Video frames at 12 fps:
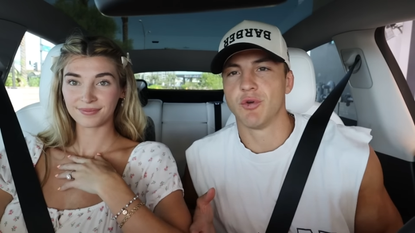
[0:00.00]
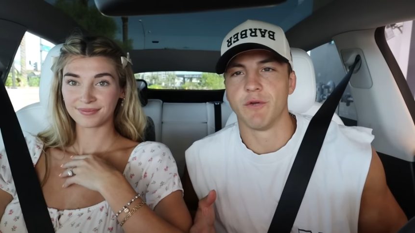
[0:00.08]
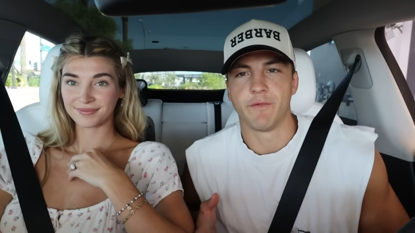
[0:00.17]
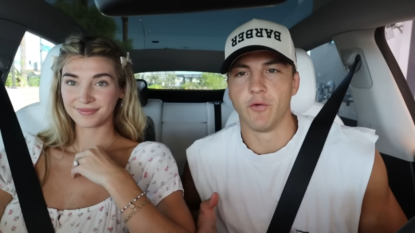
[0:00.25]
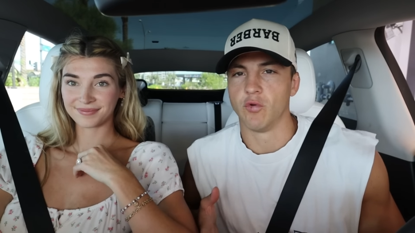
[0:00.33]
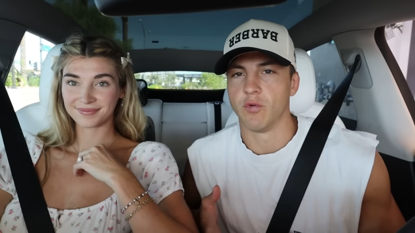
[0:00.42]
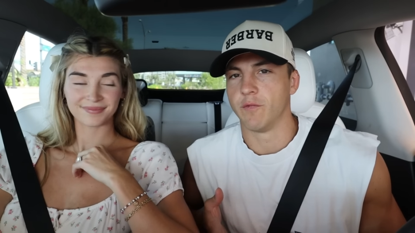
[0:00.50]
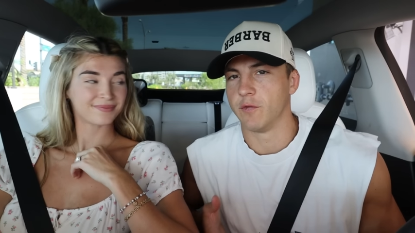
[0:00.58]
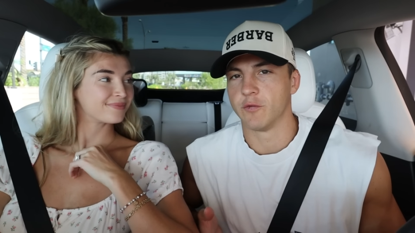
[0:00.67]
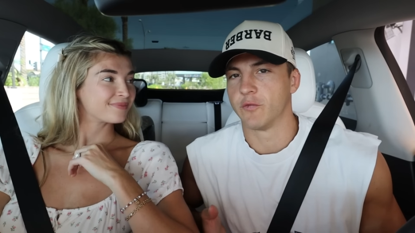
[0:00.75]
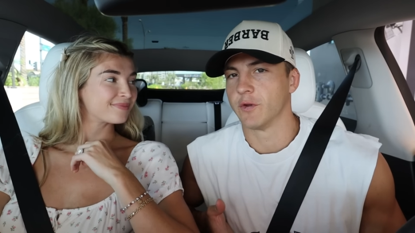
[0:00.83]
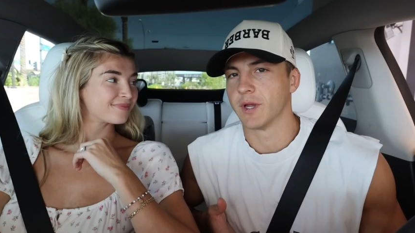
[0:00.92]
Speaker 1: doing food
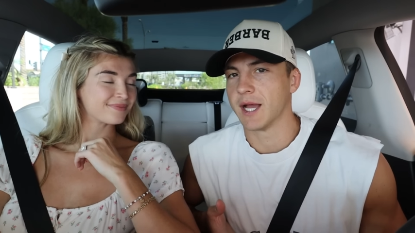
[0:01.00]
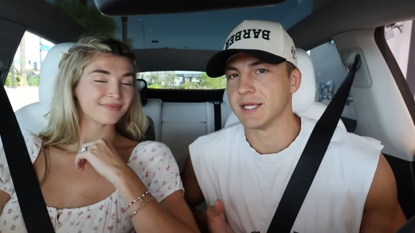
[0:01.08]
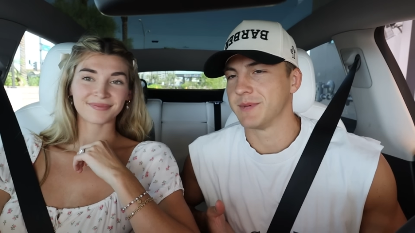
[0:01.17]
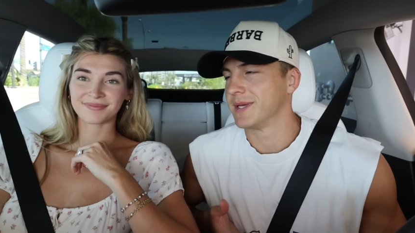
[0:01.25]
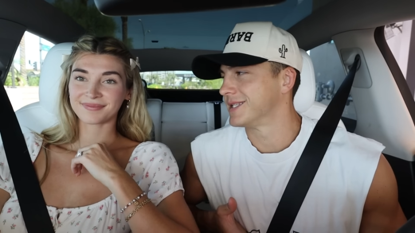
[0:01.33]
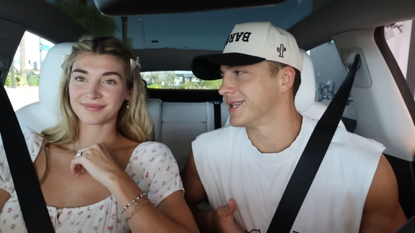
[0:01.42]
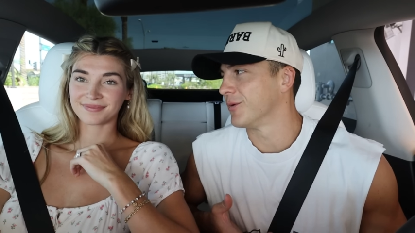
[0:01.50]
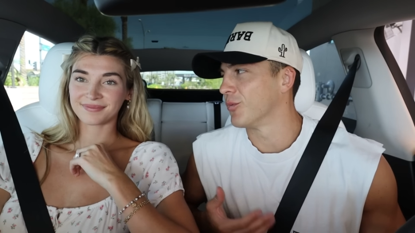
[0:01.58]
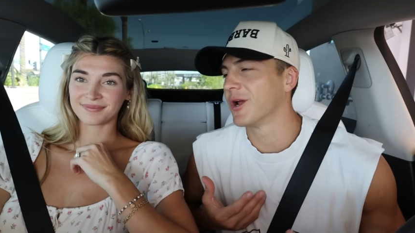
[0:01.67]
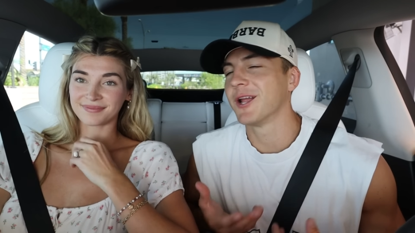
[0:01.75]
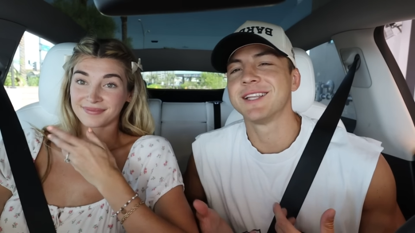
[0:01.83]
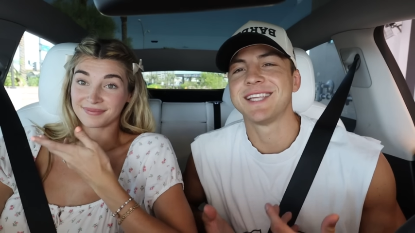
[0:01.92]
reviews for you guys, basically.
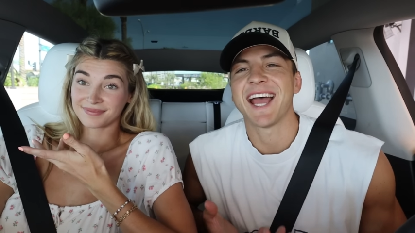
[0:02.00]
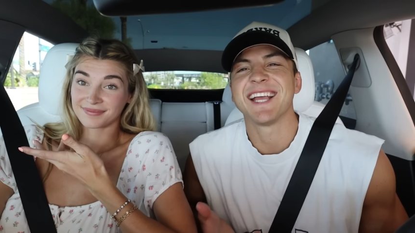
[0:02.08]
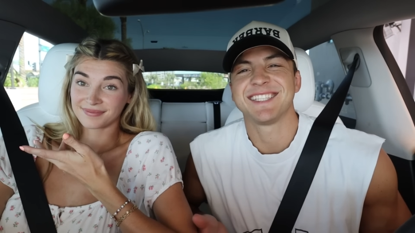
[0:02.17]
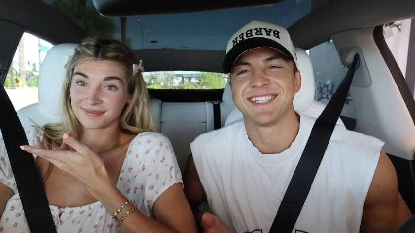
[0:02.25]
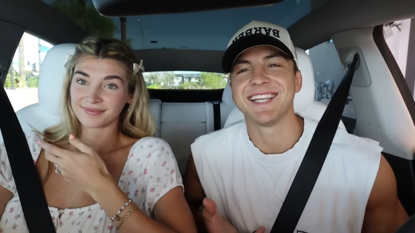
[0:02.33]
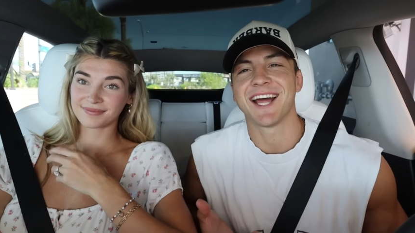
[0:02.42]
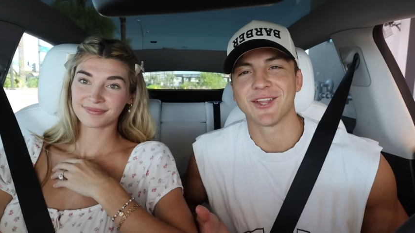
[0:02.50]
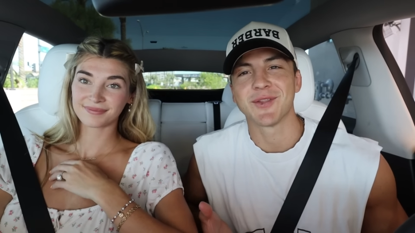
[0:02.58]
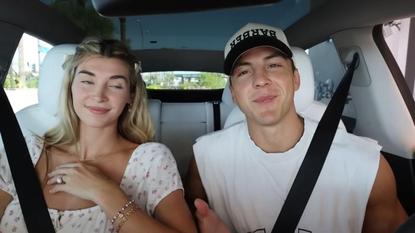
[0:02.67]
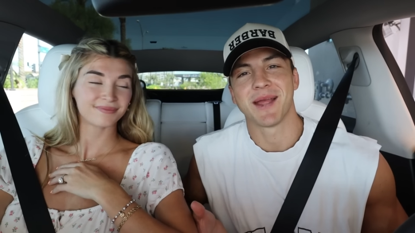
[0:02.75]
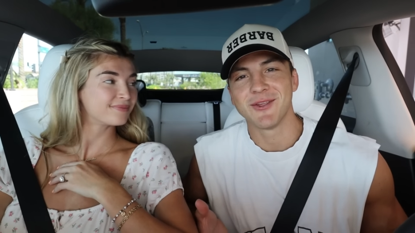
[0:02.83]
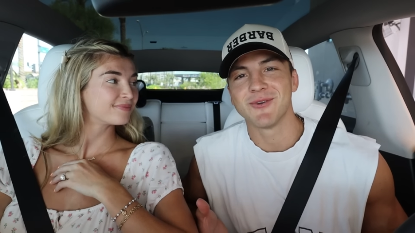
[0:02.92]
We're testing out the
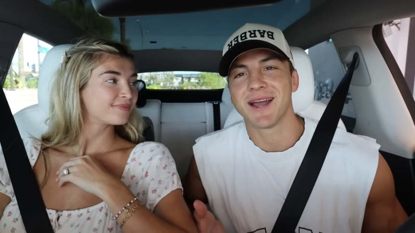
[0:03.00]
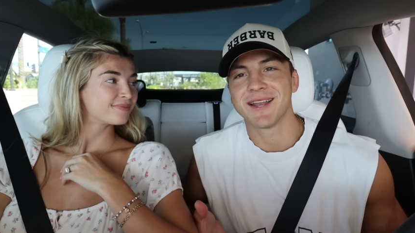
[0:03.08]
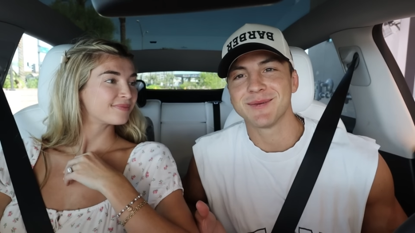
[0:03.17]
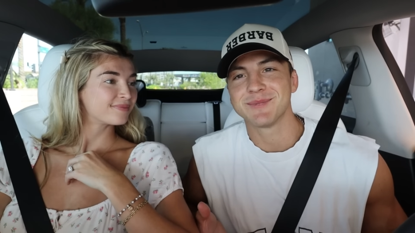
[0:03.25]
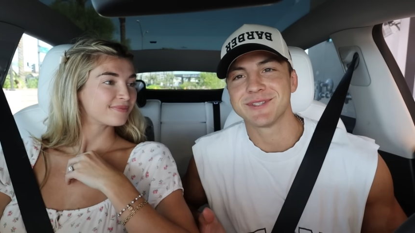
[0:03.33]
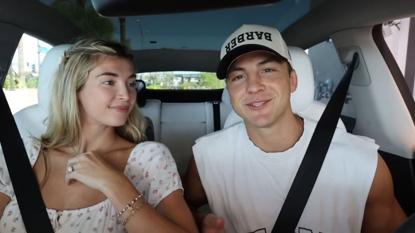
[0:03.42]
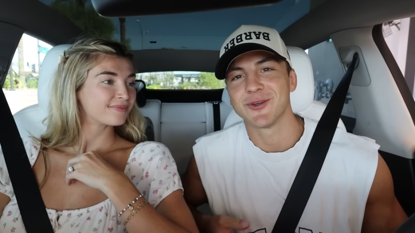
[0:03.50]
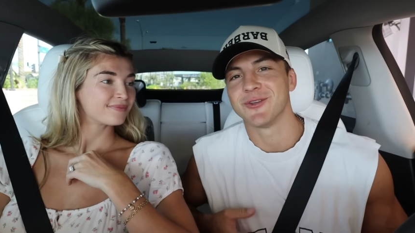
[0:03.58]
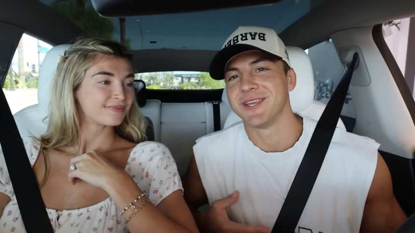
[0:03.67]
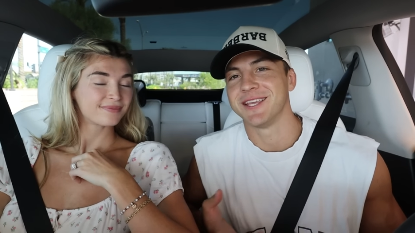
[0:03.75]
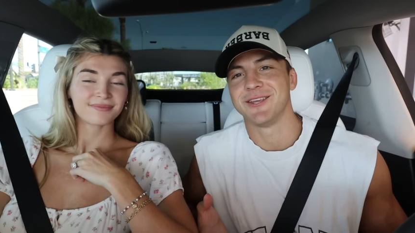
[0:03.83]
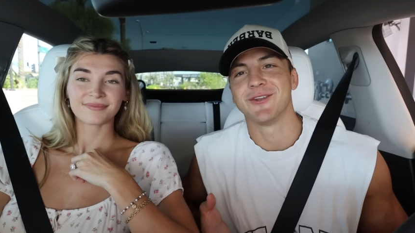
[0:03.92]
menu items, so you,
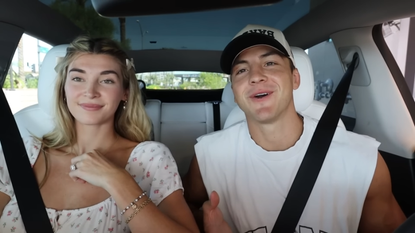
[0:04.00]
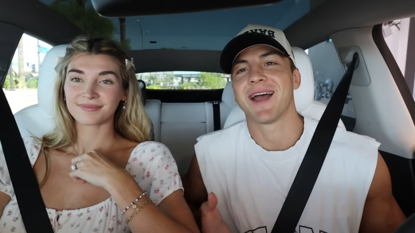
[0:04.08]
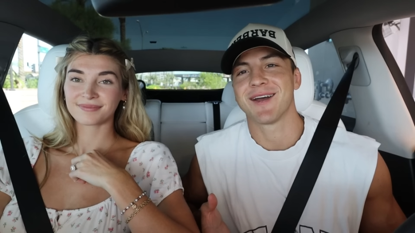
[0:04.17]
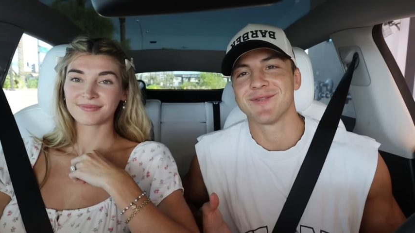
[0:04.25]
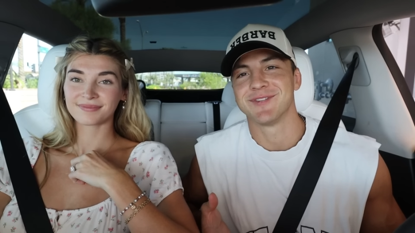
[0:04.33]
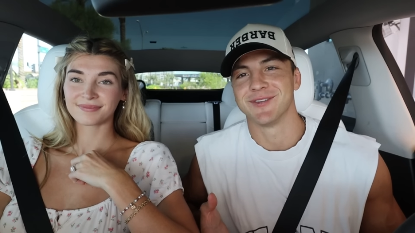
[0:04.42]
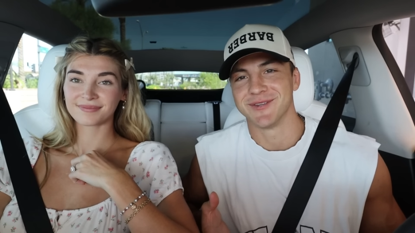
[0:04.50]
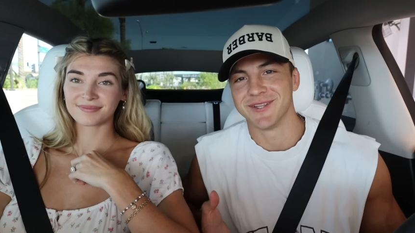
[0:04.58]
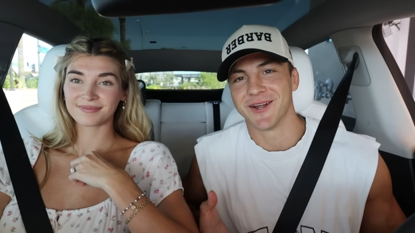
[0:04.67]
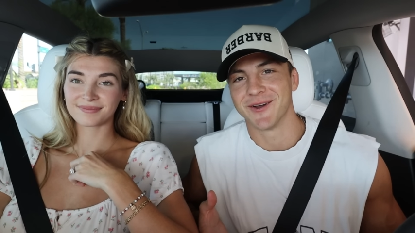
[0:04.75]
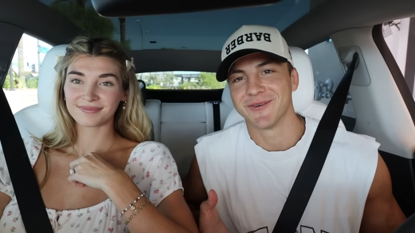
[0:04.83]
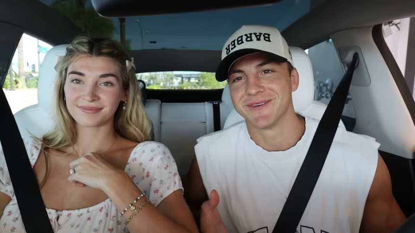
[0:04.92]
you don't have to, you
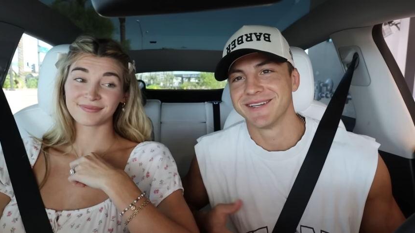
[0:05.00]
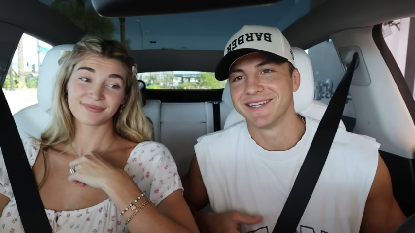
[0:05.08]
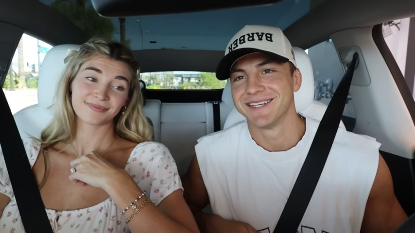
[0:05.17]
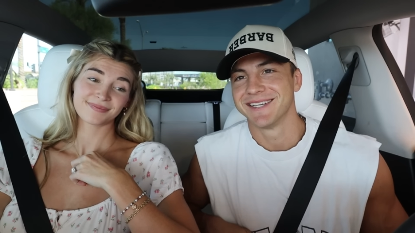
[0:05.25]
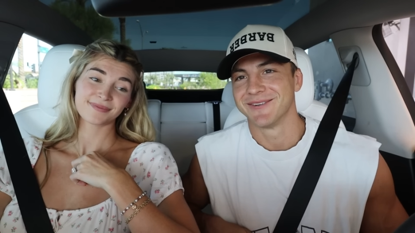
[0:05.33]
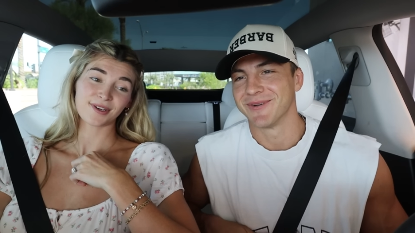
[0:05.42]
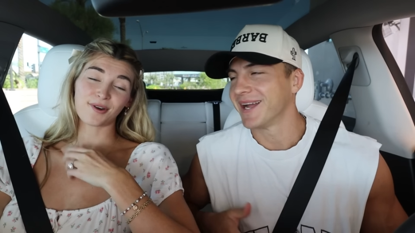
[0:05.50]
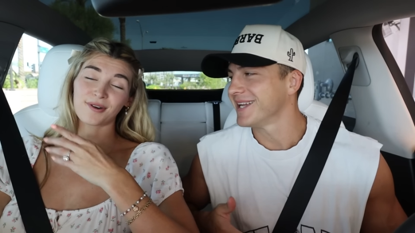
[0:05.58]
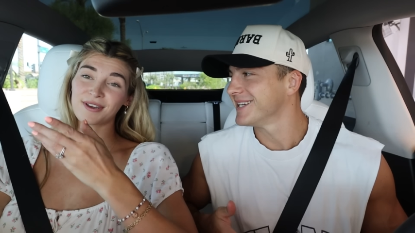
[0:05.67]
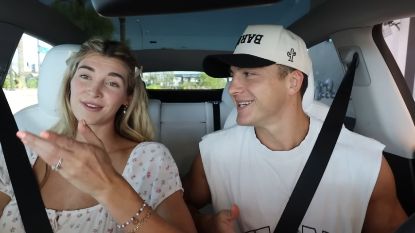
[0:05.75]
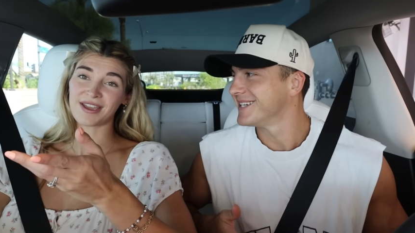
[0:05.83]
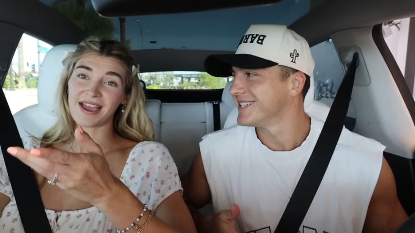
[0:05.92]
know. right? Or
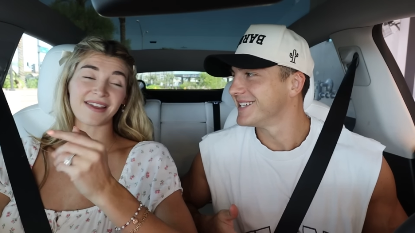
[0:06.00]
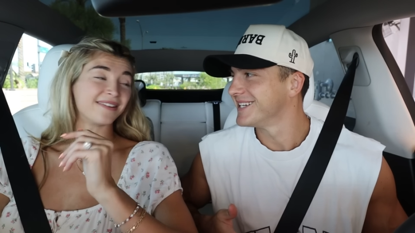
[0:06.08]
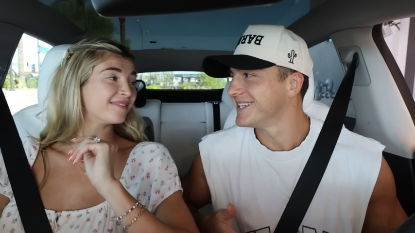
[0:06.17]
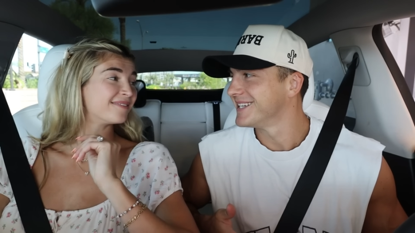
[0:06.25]
you can.